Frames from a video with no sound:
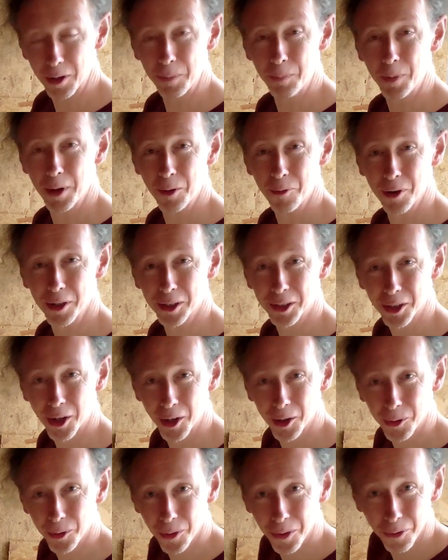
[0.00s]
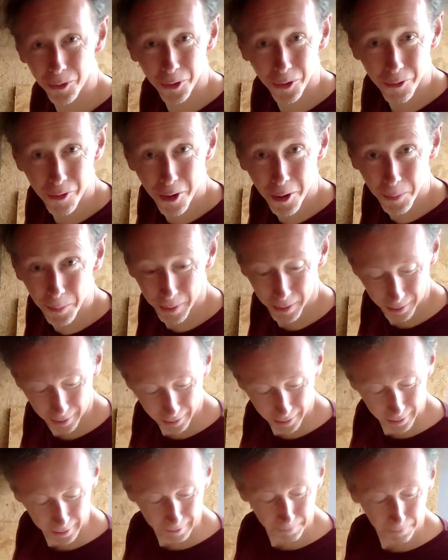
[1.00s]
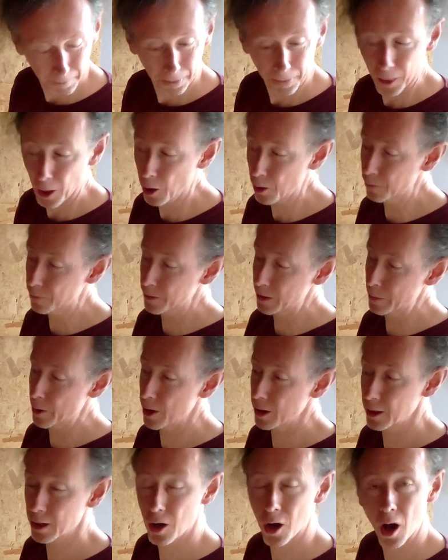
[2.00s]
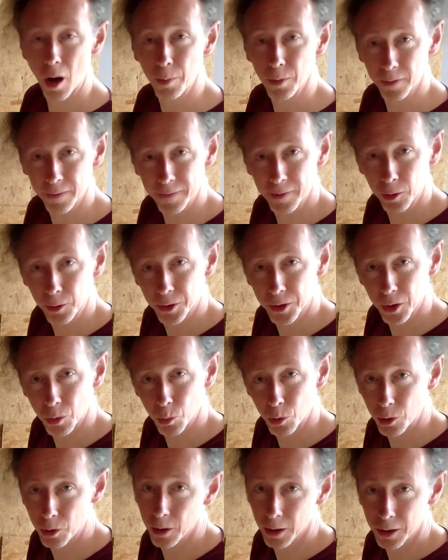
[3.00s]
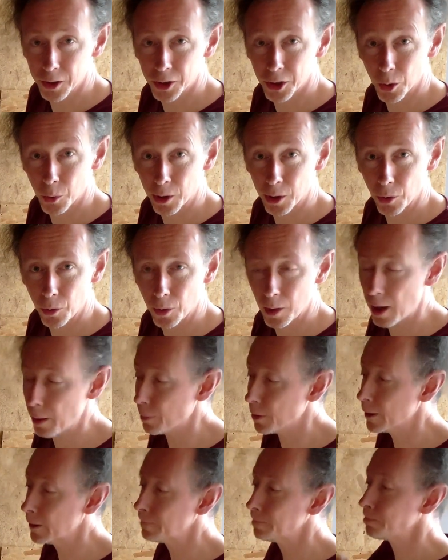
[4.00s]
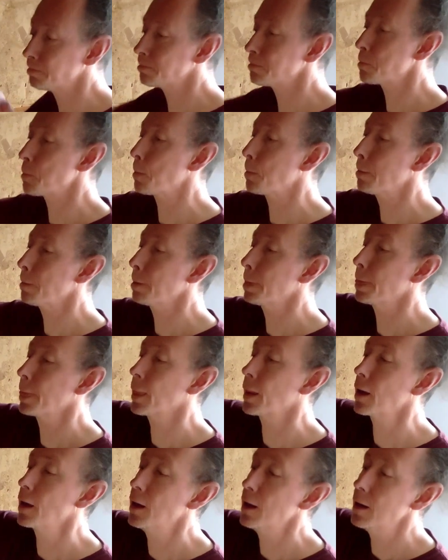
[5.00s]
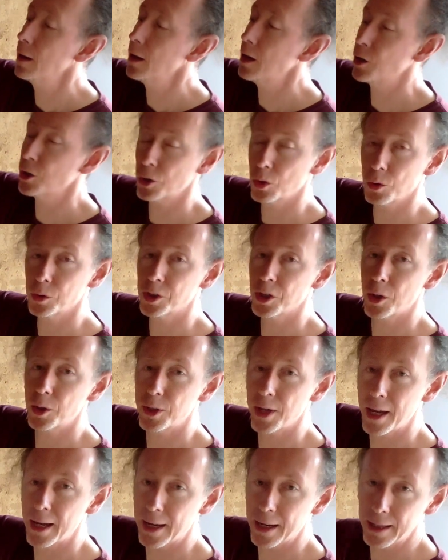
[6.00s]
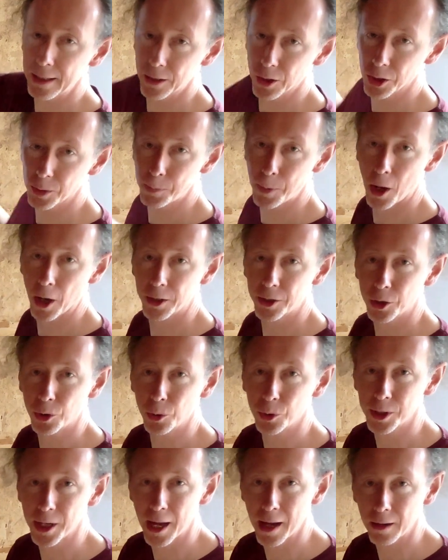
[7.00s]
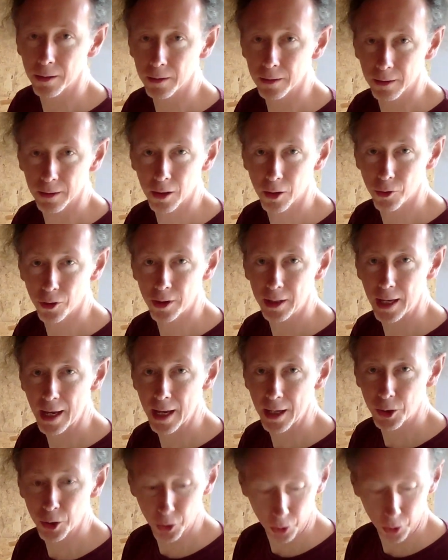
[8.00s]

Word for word: been recycled through the room. Hopefully my carbon filter will soak it all up. You should also take any dust particles out that are in the air